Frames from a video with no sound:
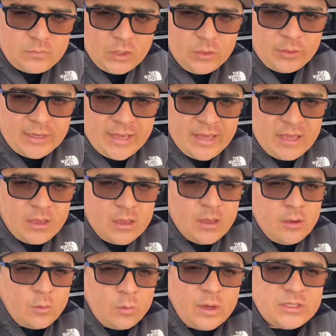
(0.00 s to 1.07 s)
okay
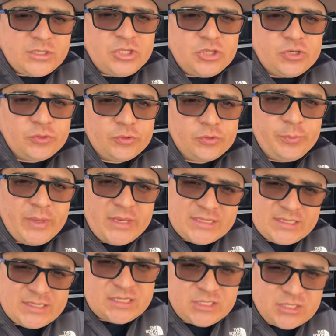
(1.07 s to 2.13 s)
once your
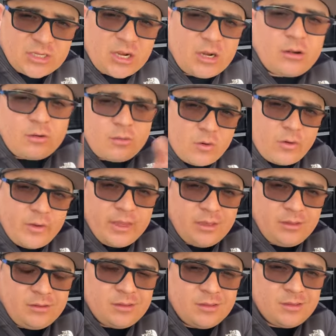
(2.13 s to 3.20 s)
business start
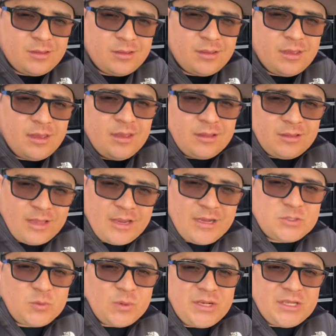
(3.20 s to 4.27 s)
growing then
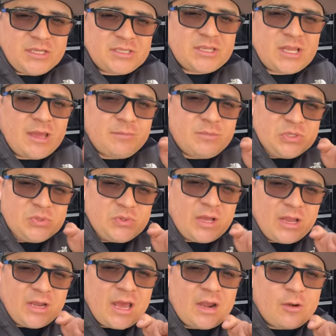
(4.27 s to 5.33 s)
it's when it's time to
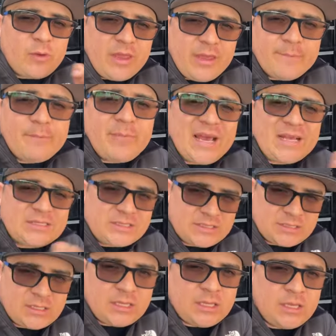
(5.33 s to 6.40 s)
kind of
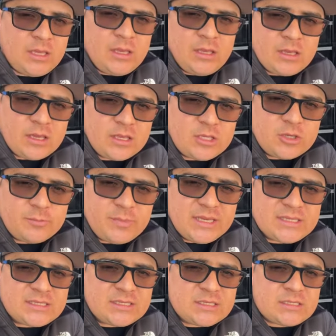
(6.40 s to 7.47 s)
reinvest in your
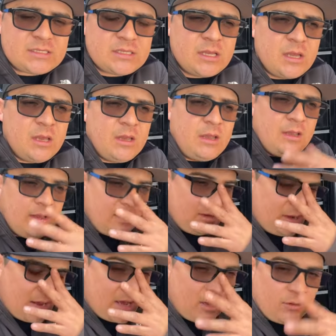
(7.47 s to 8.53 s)
business
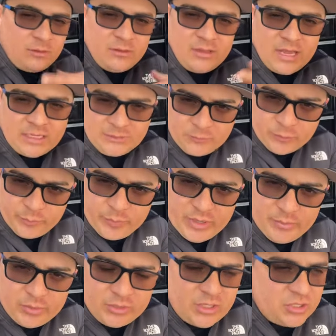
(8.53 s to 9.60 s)
now that's for
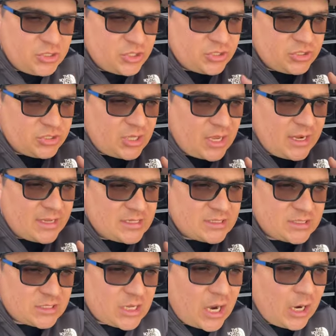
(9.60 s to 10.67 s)
people that just kind of
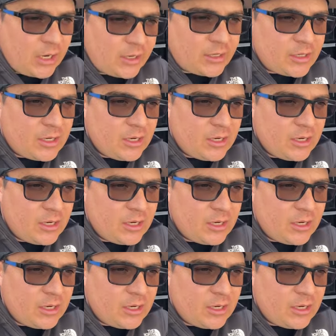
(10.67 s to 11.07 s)
start